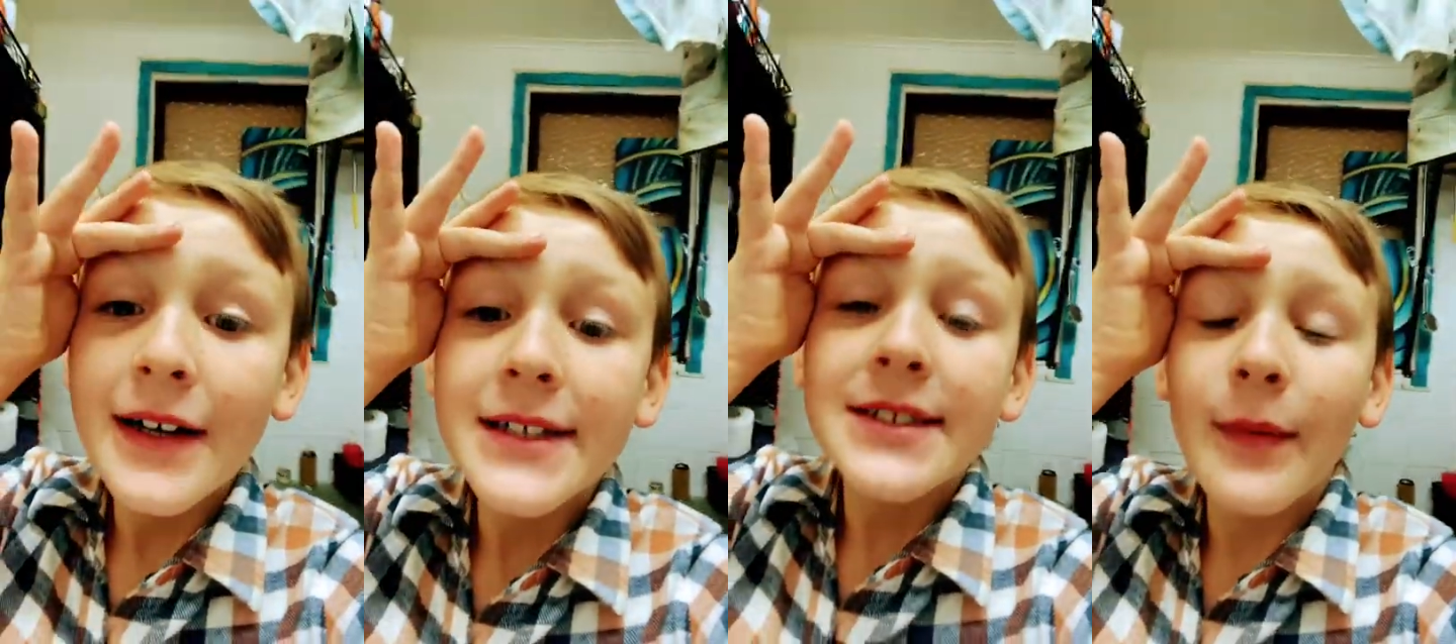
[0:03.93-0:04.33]

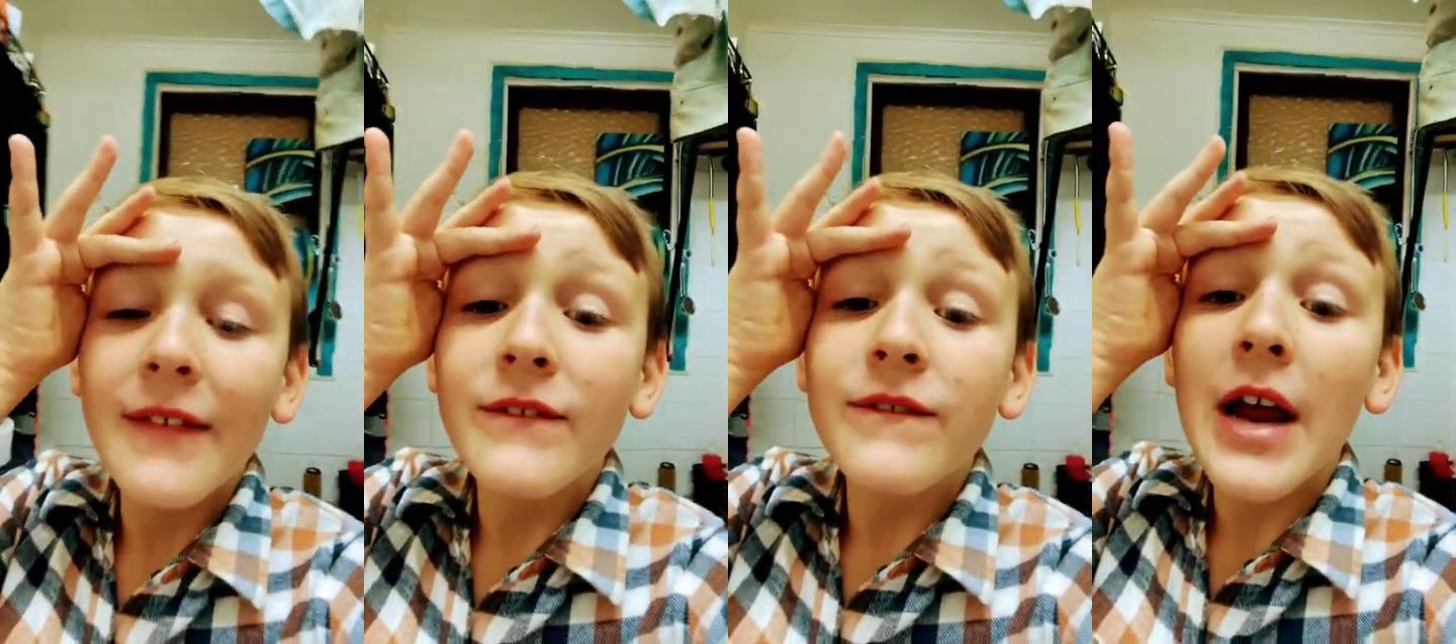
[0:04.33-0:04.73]

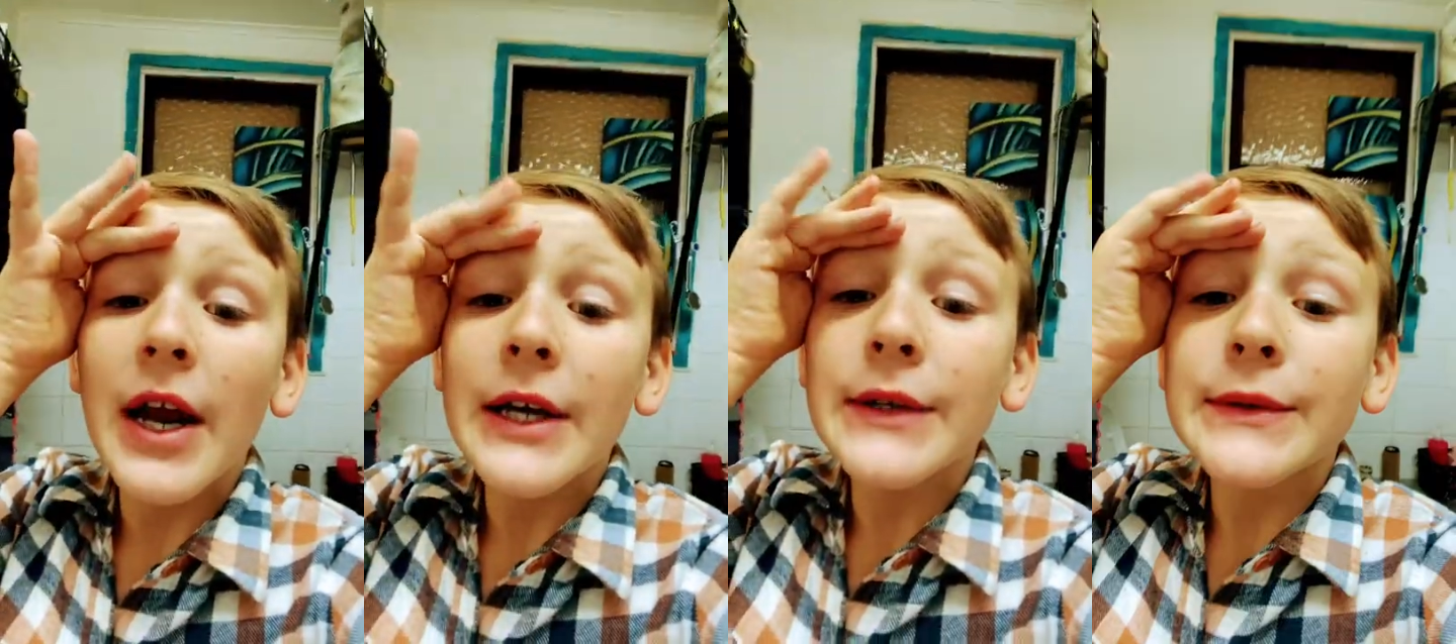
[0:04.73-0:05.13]
someone
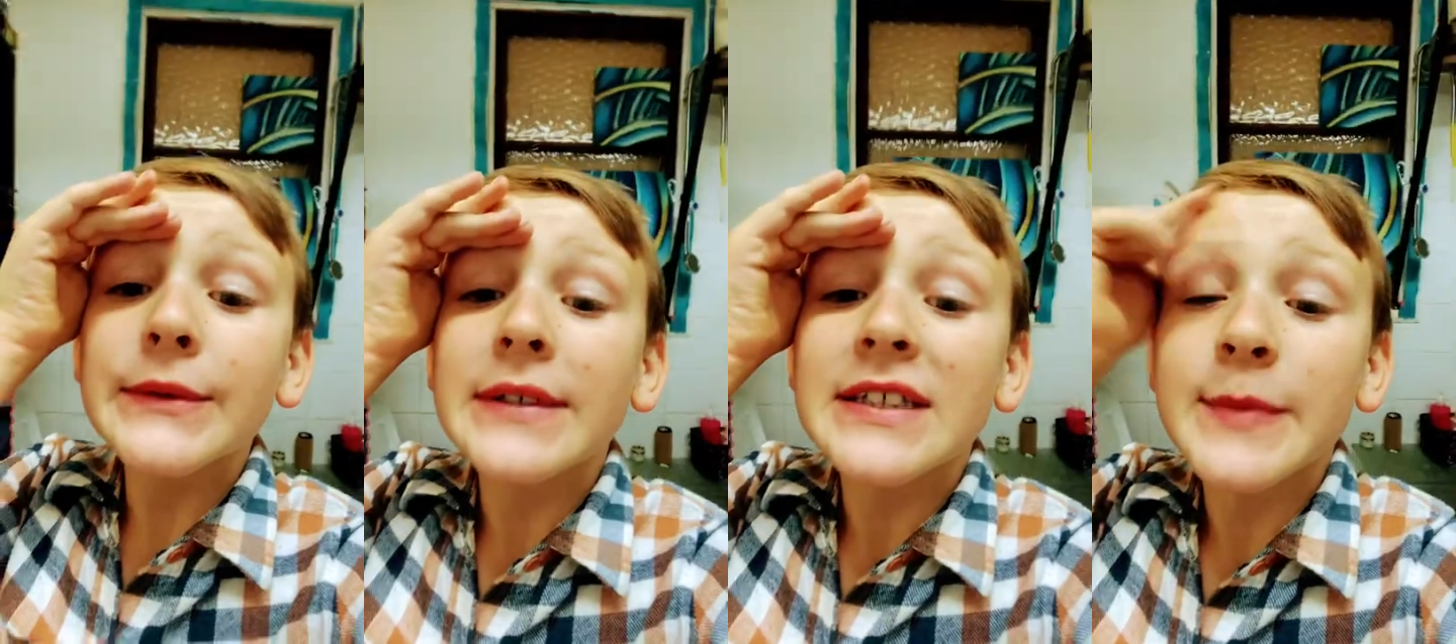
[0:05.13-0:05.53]

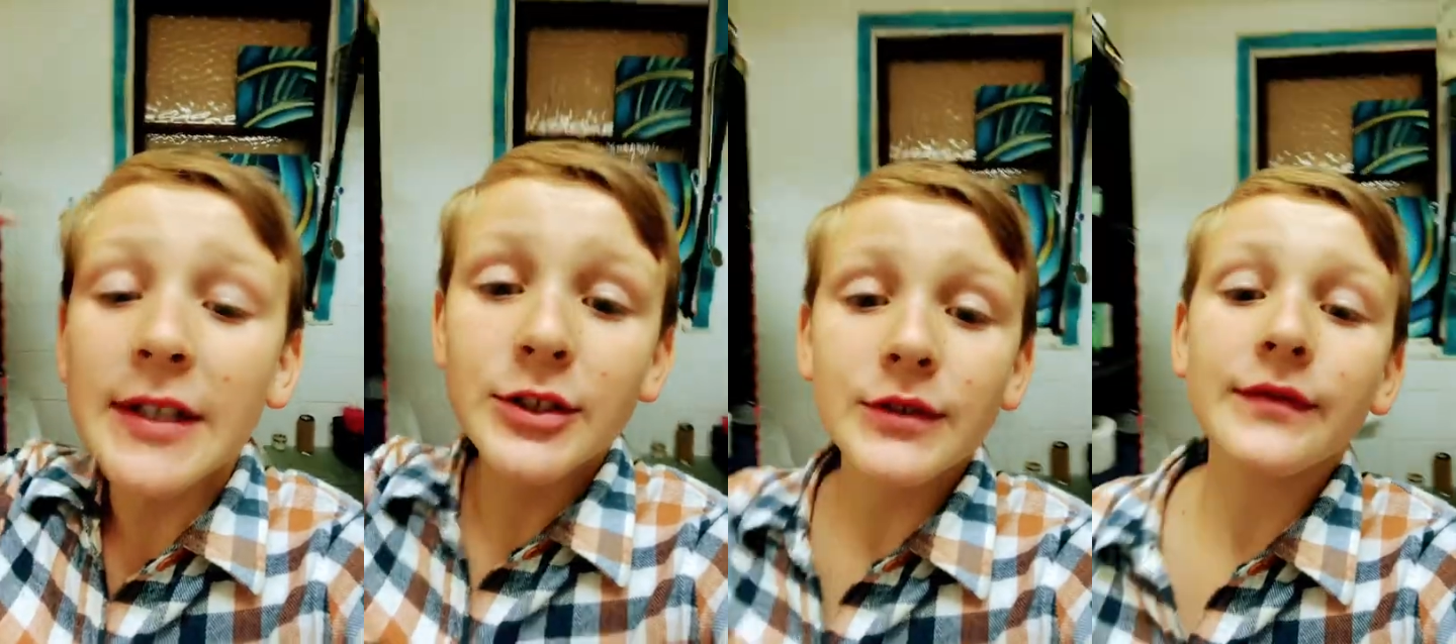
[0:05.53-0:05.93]
very
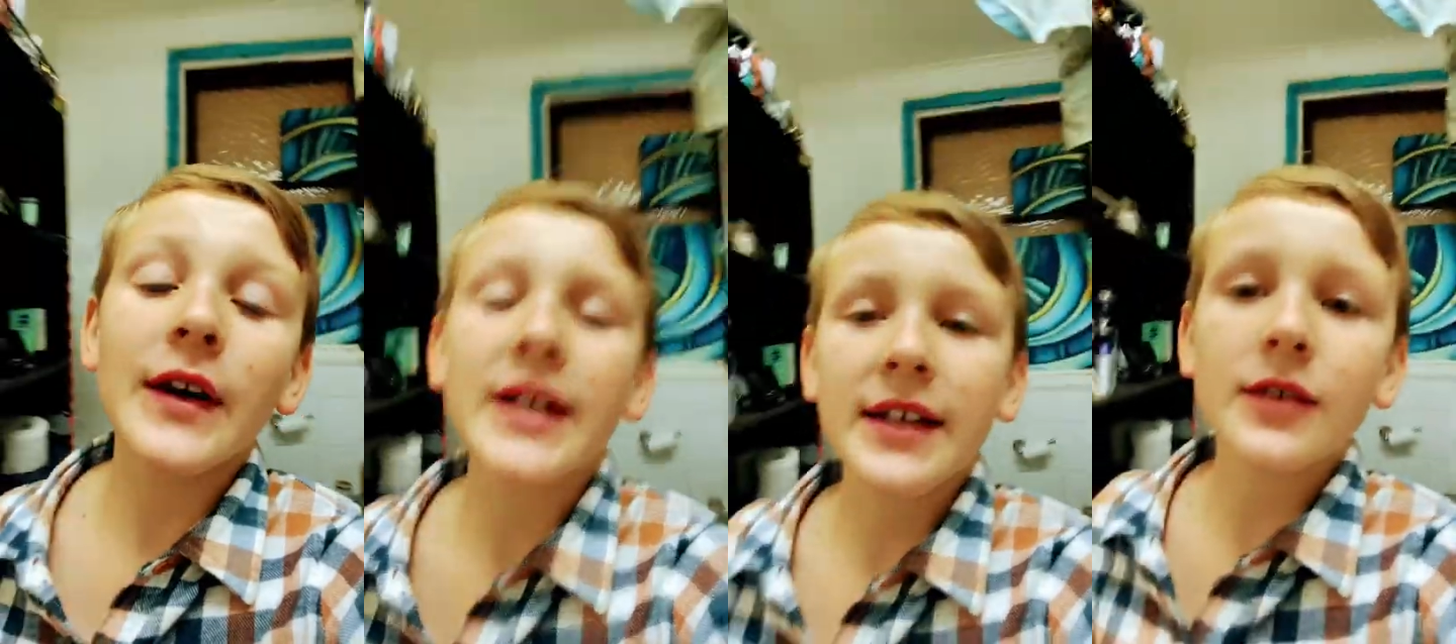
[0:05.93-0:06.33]
special on
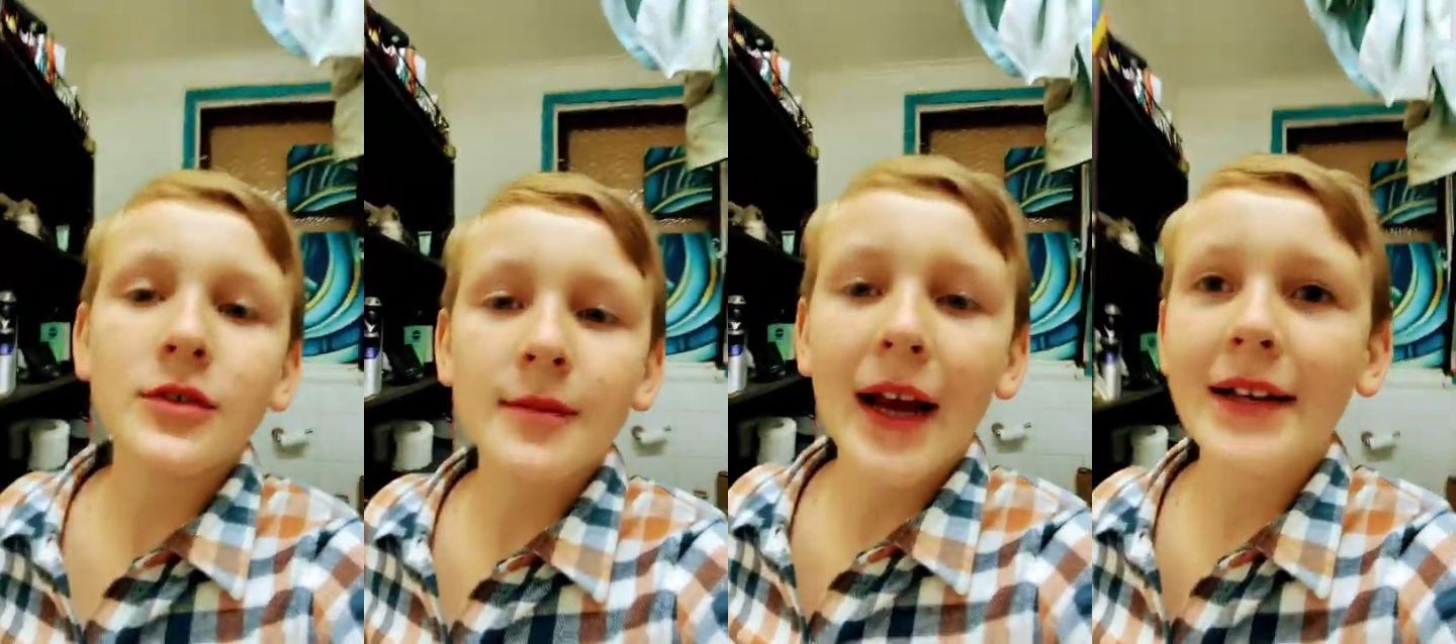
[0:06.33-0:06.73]
Friday
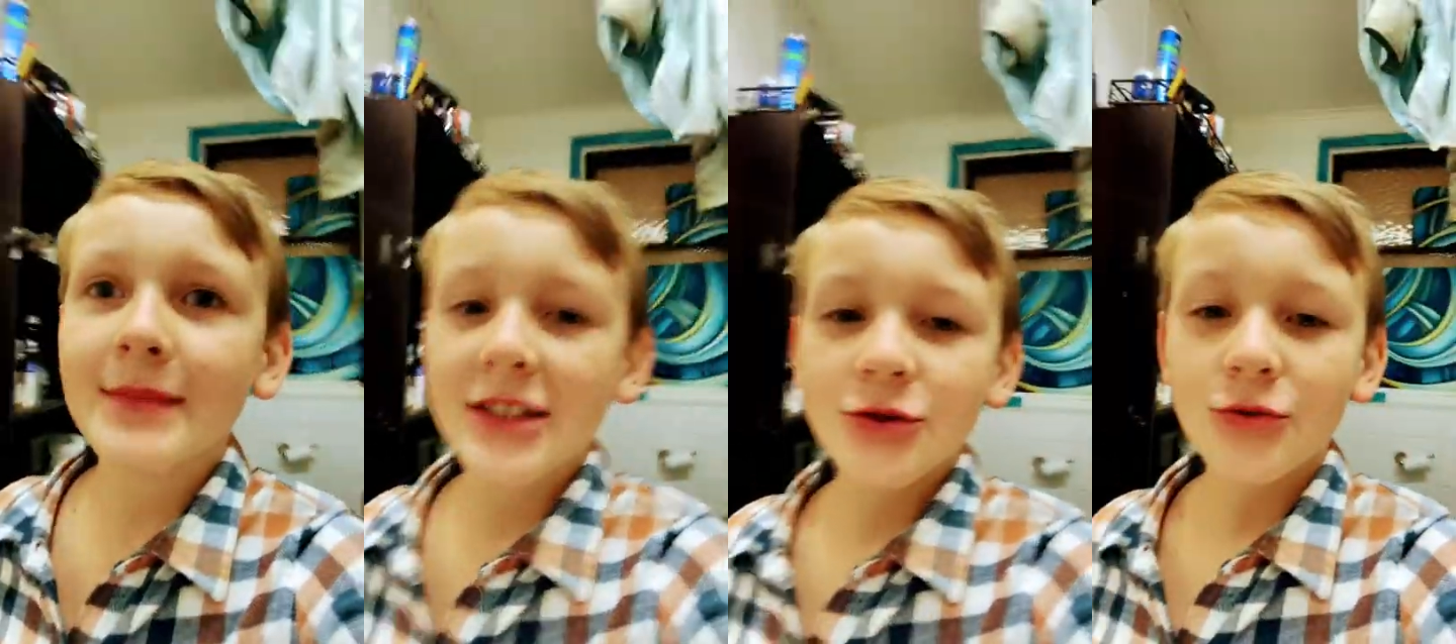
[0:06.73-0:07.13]
at
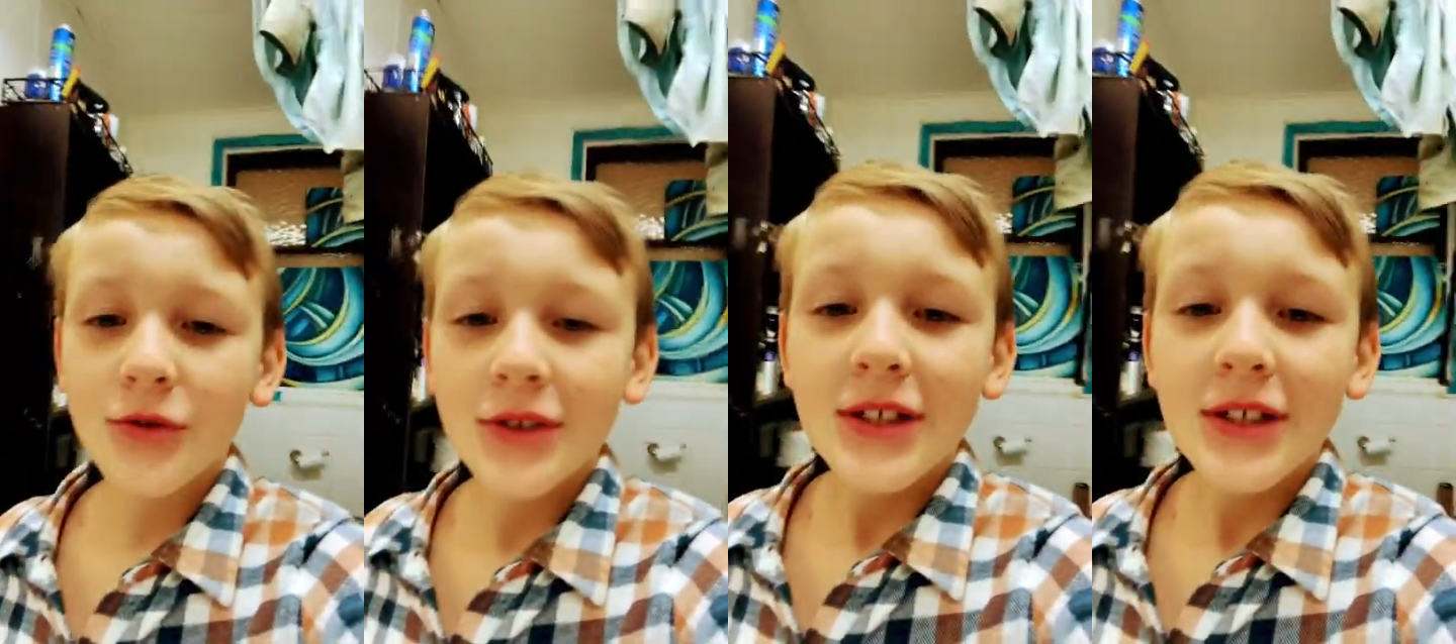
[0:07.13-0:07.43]
my school.